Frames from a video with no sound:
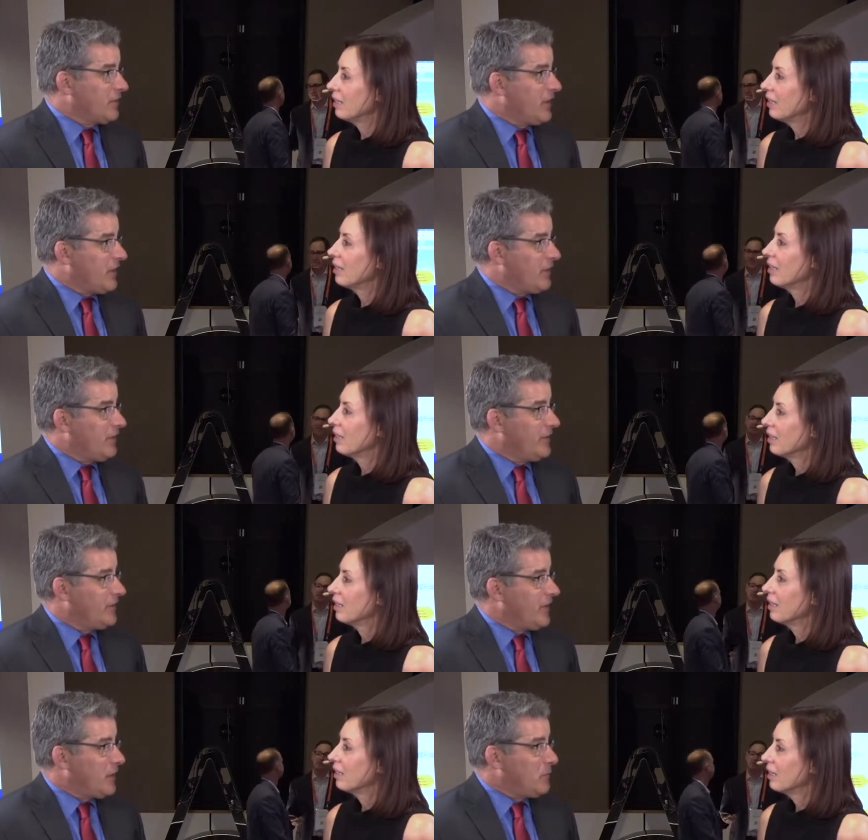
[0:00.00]
Speaker 1: Yeah. So you got to
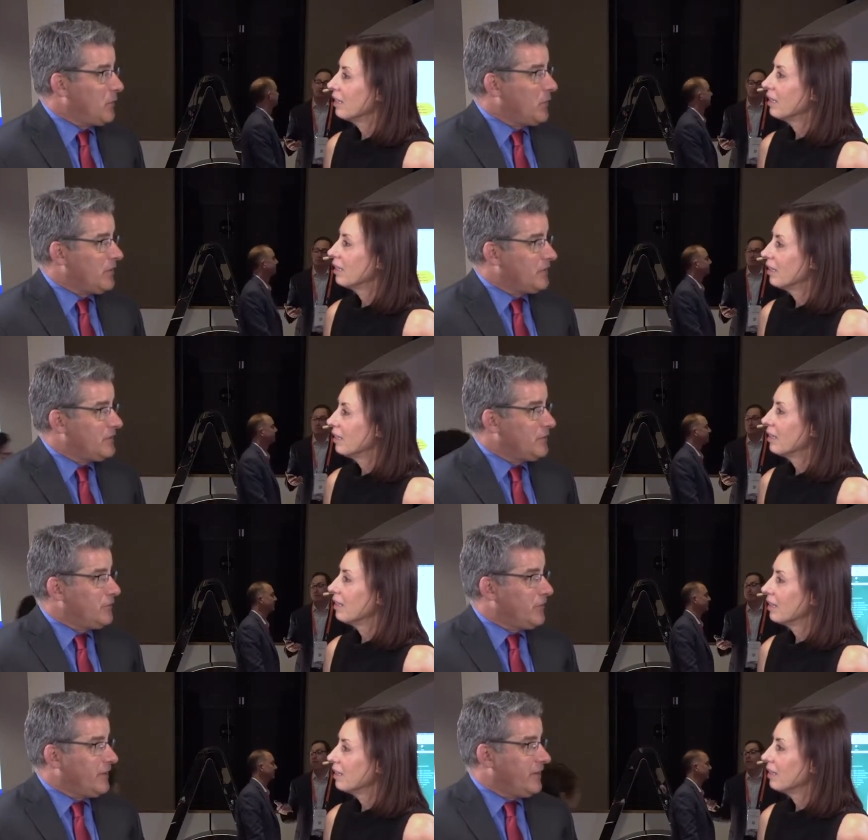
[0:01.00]
got to be willing
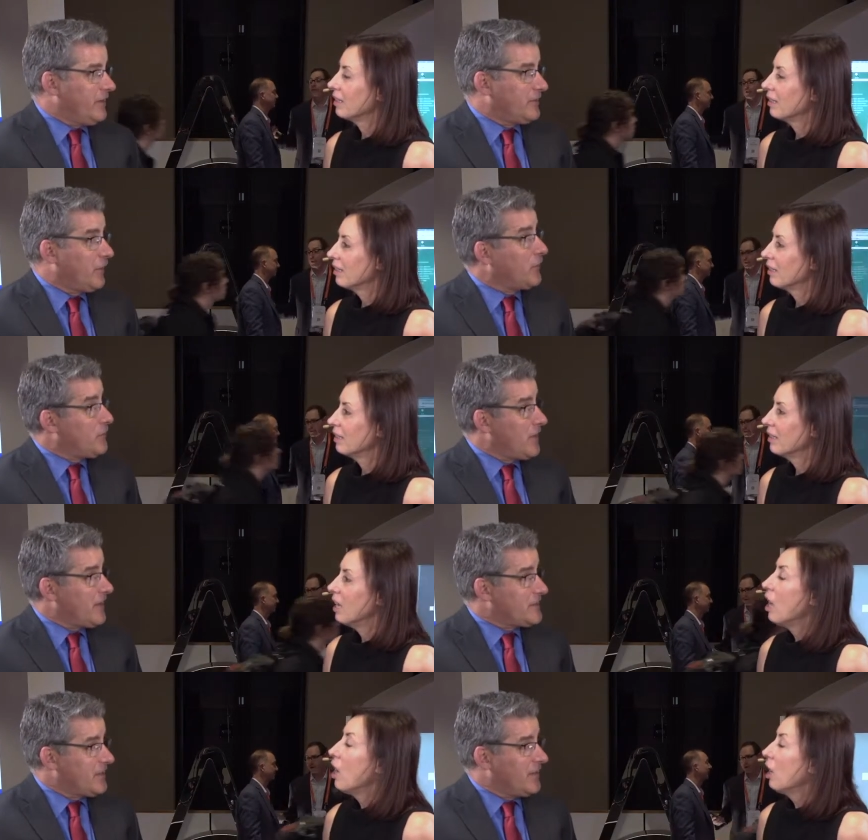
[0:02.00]
to uh, to learn the
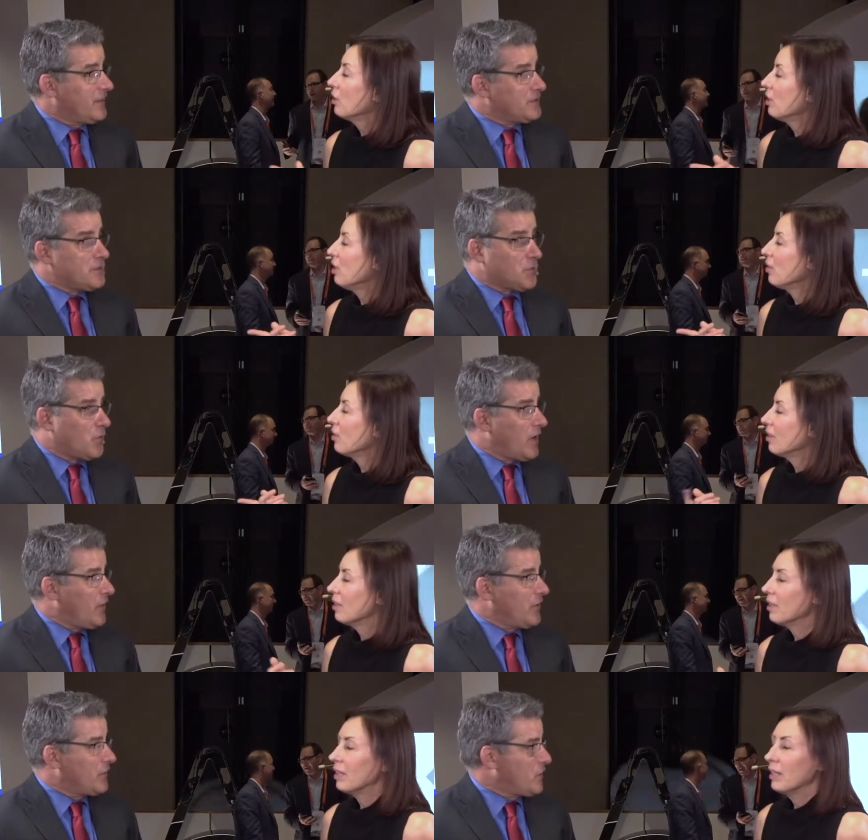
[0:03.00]
next thing because it's know,
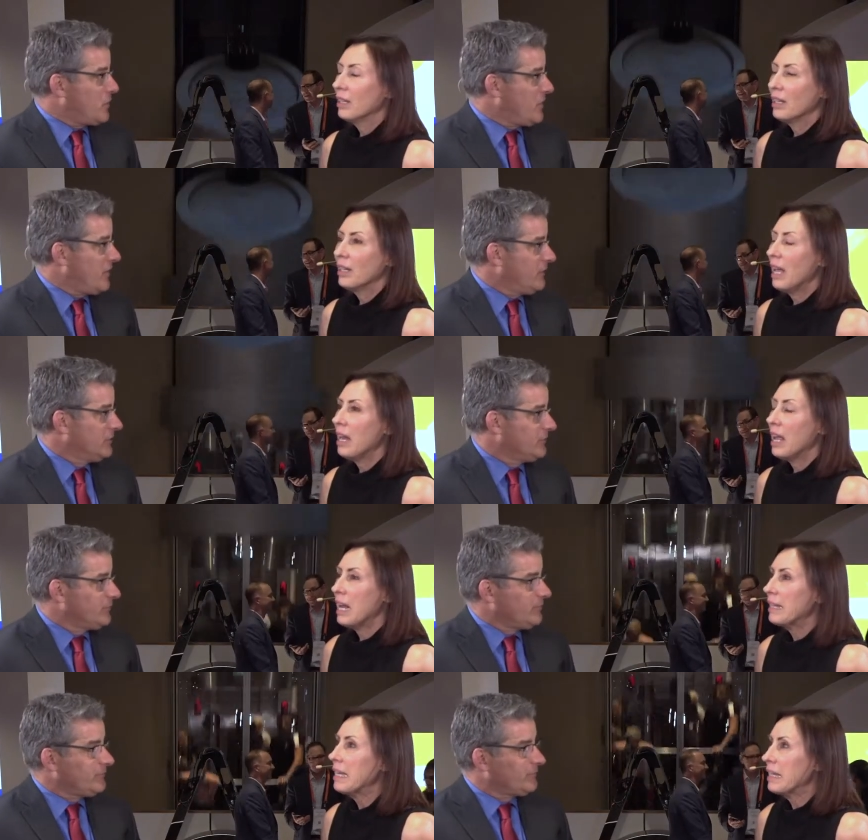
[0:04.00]
right around the corner. And,
Speaker 2: and,
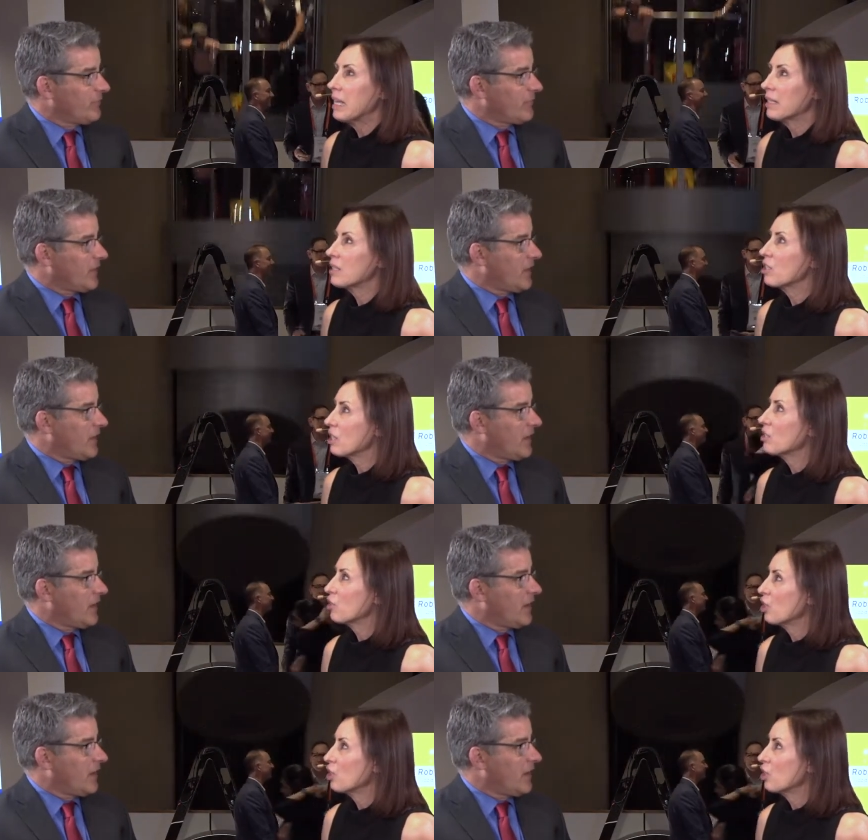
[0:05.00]
I think that's